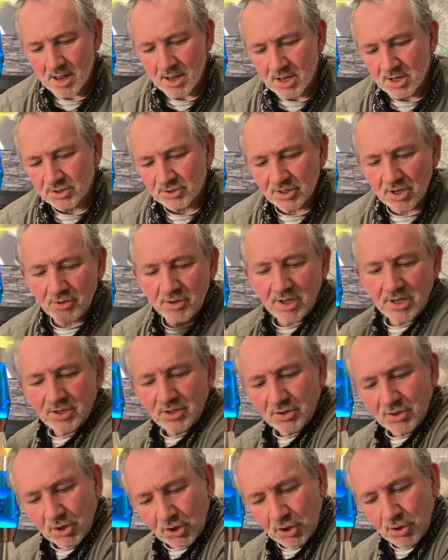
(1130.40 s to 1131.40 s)
So
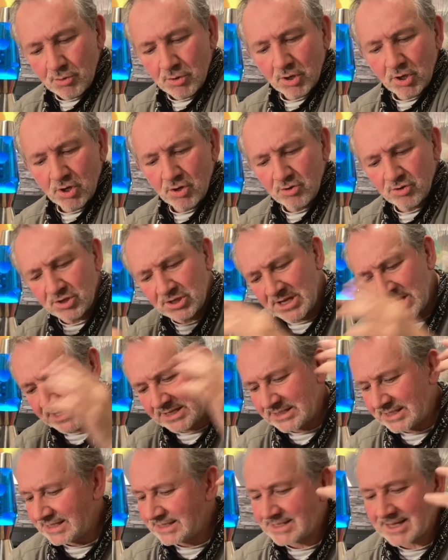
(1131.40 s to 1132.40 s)
the Q
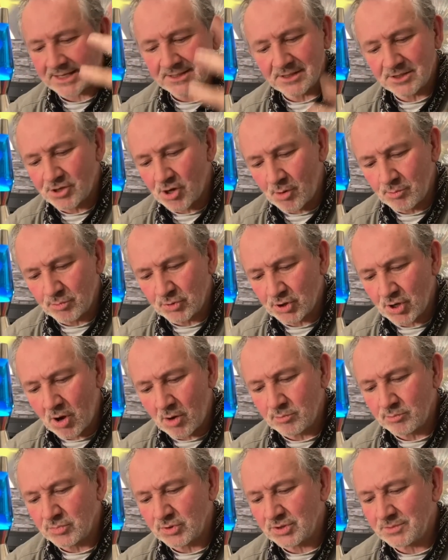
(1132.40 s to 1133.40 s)
Acoustics, it does
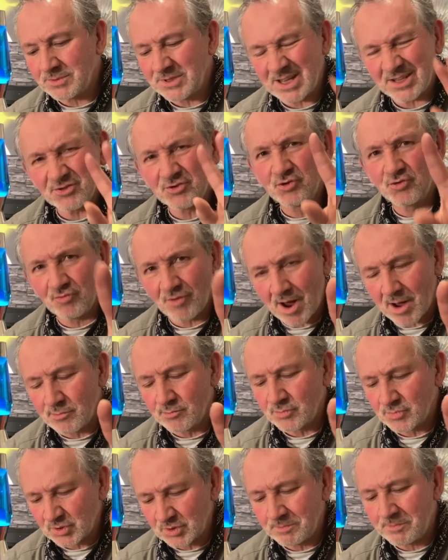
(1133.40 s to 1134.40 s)
tom-toms, it does
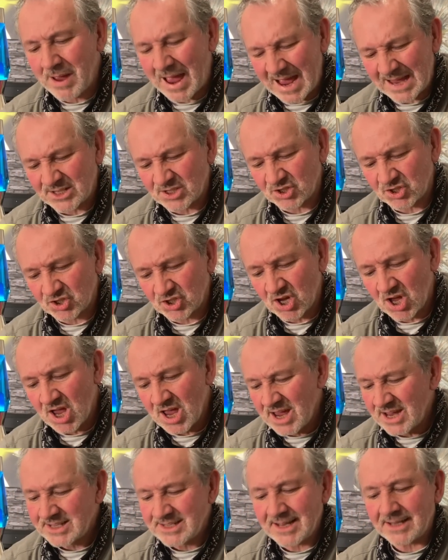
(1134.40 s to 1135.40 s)
drums best,
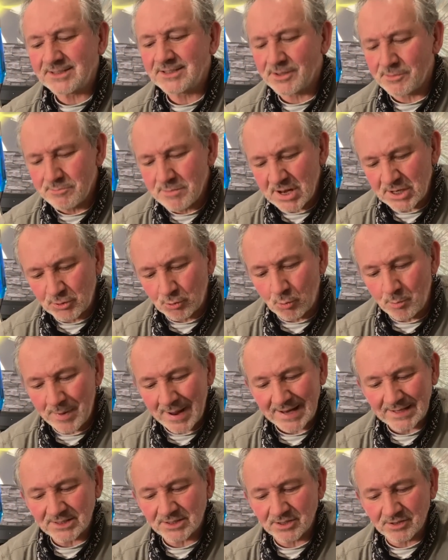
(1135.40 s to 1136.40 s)
it does the middle
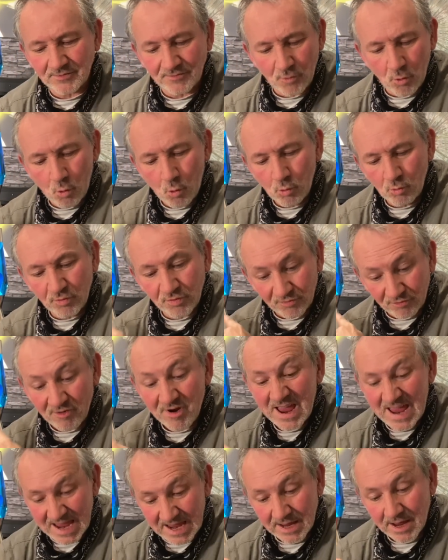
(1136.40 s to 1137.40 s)
best of all
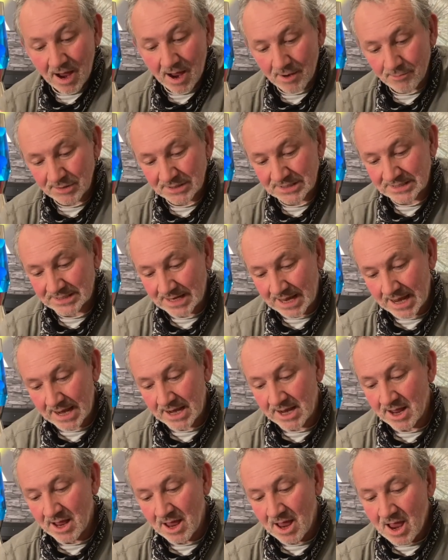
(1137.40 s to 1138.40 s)
three, I would
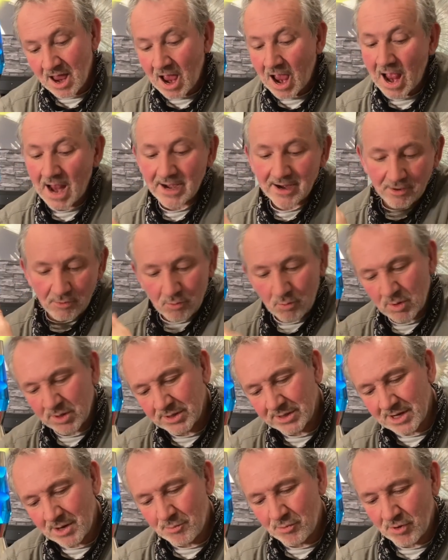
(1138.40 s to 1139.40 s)
say. And what
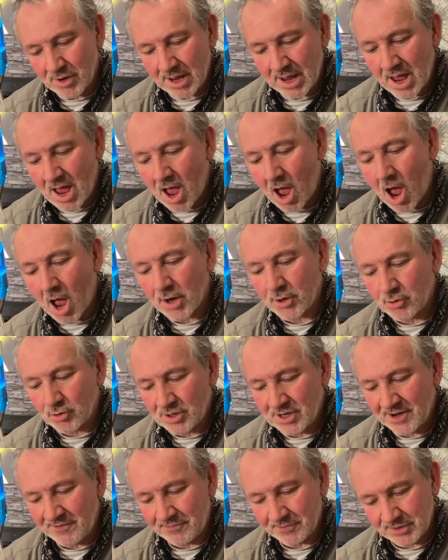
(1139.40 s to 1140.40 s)
did I put here? I could
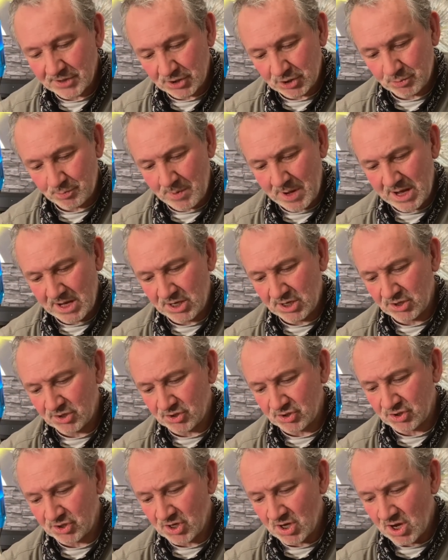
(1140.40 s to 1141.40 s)
live with these
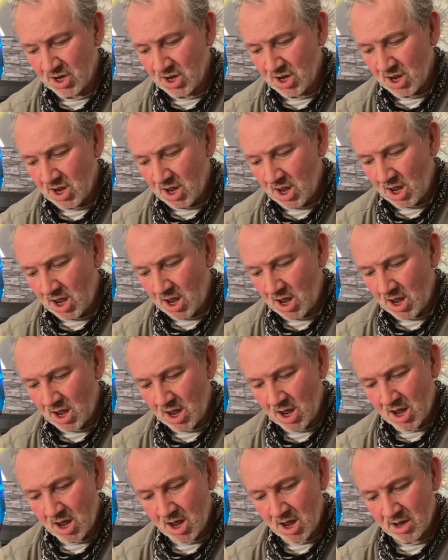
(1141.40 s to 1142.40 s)
speakers.
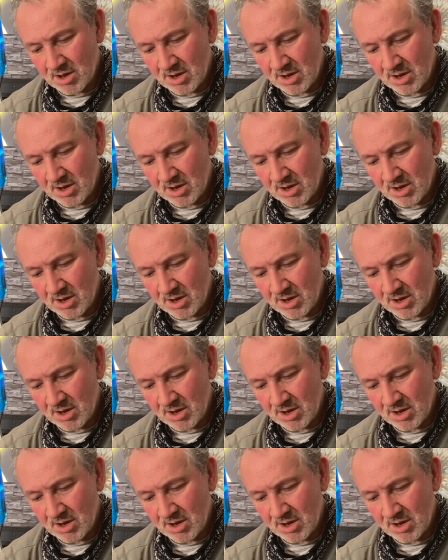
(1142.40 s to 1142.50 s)
The